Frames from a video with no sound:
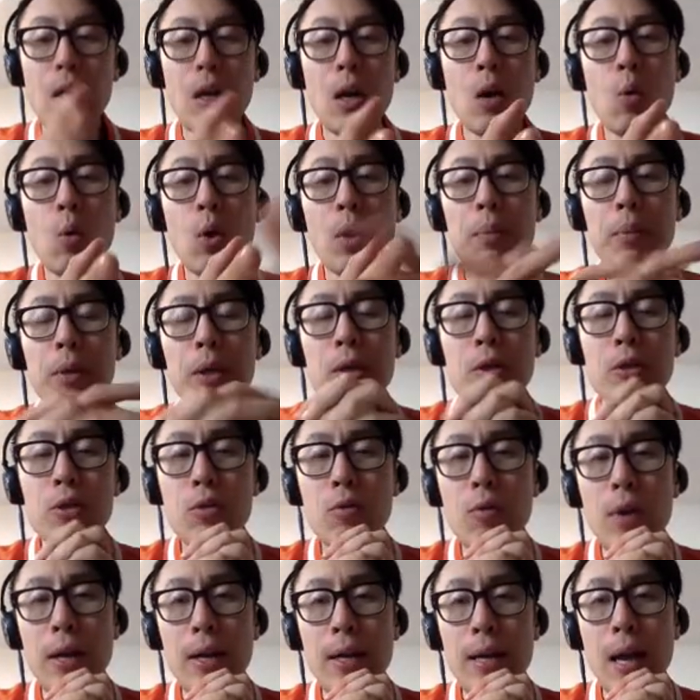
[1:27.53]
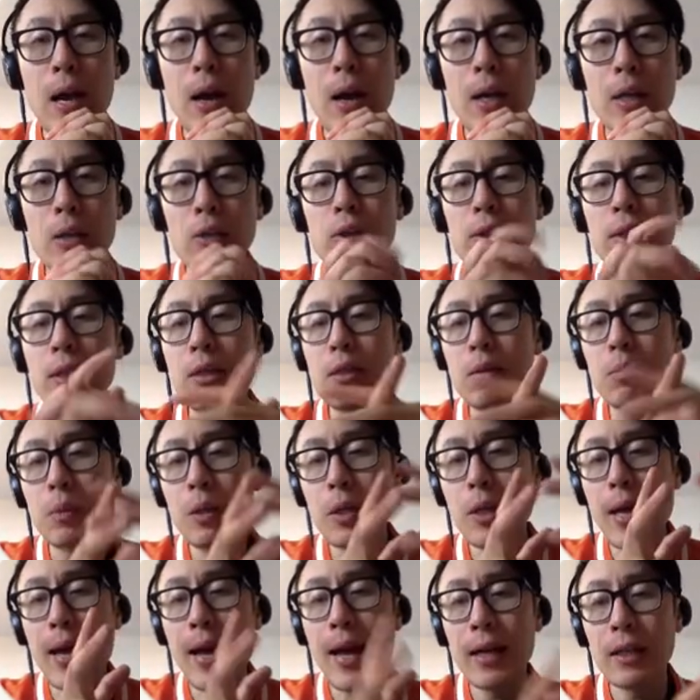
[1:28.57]
And what I'm going to do right now actually is I'm
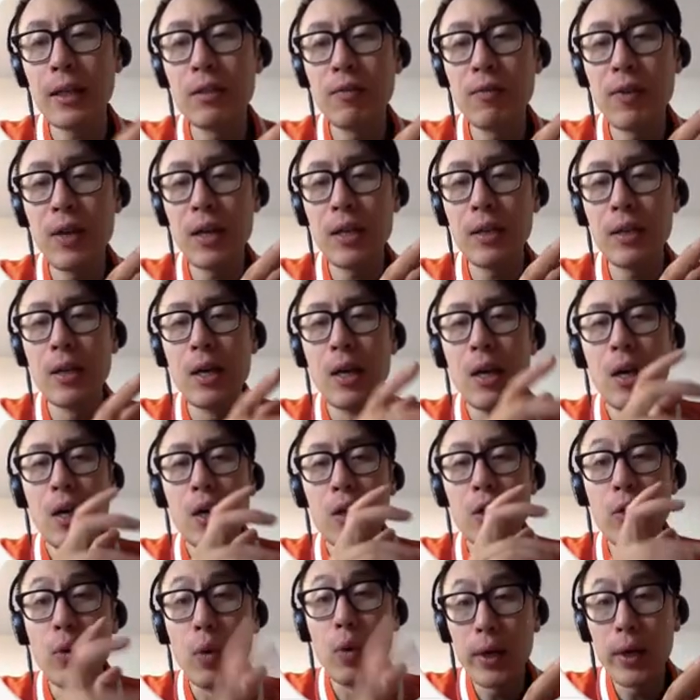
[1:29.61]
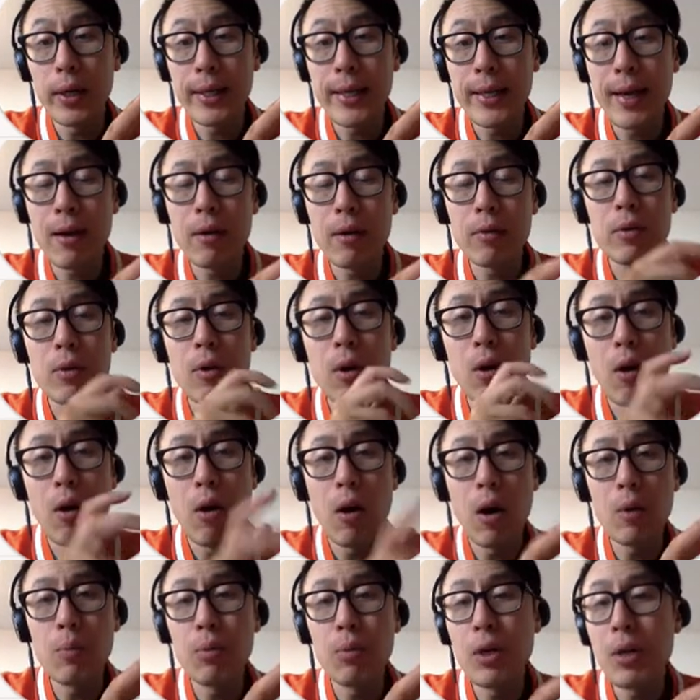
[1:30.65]
going to activate your account
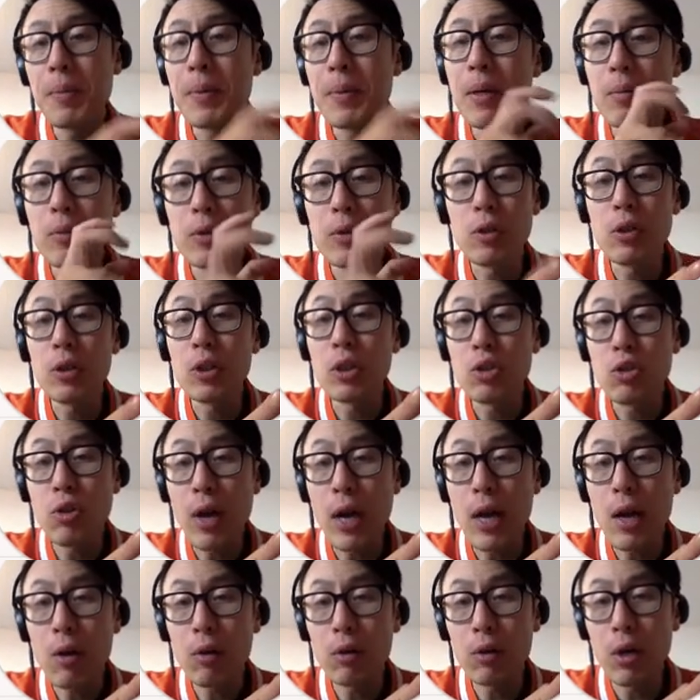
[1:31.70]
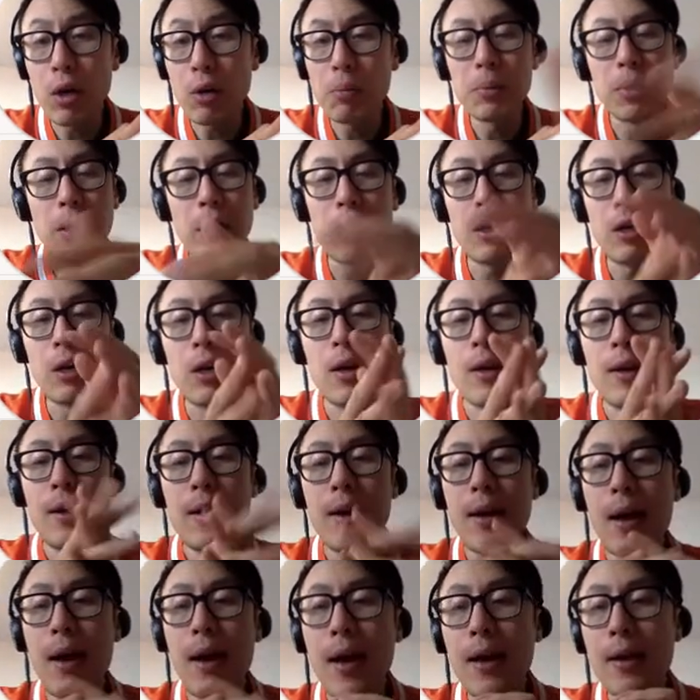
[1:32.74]
on Premium so you can try out Crop Planner
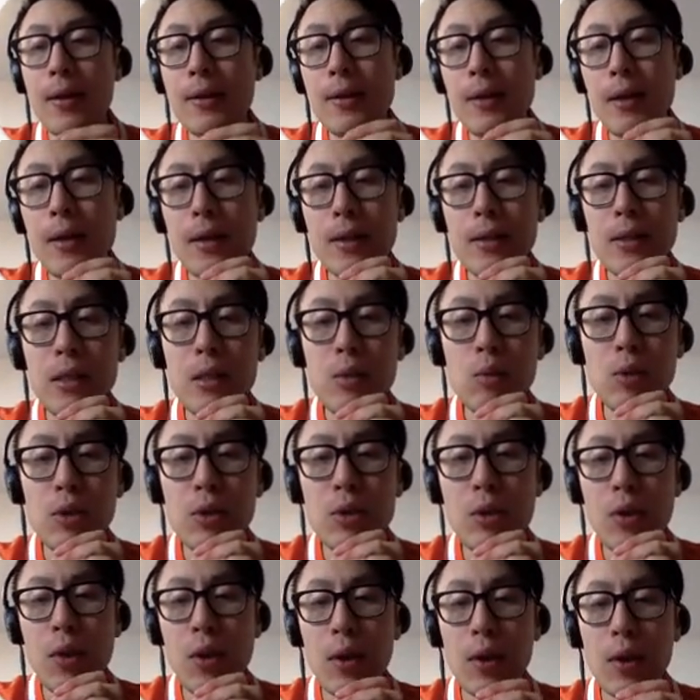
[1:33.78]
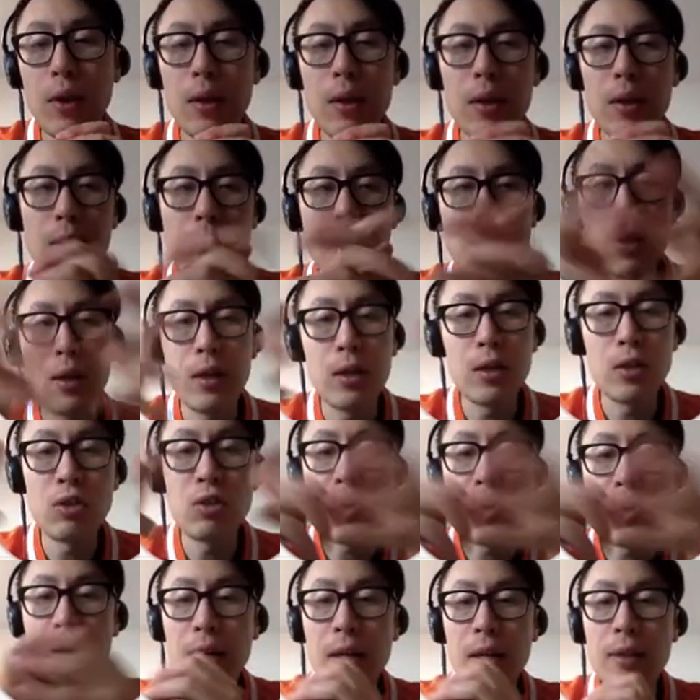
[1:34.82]
and see what you think and
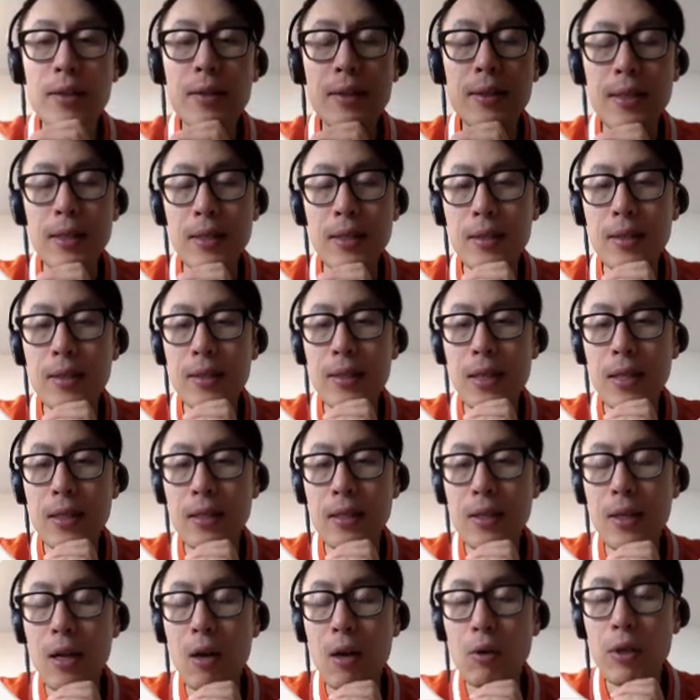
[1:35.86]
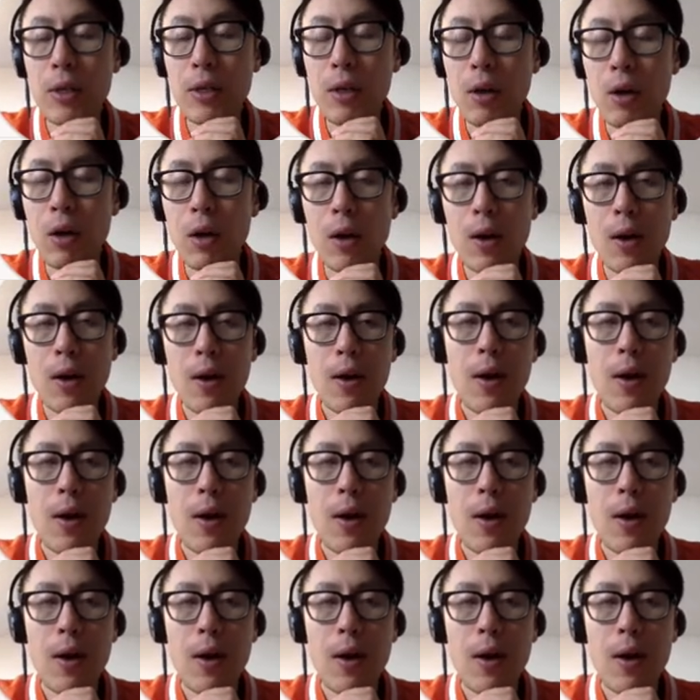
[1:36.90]
try it and test it out here.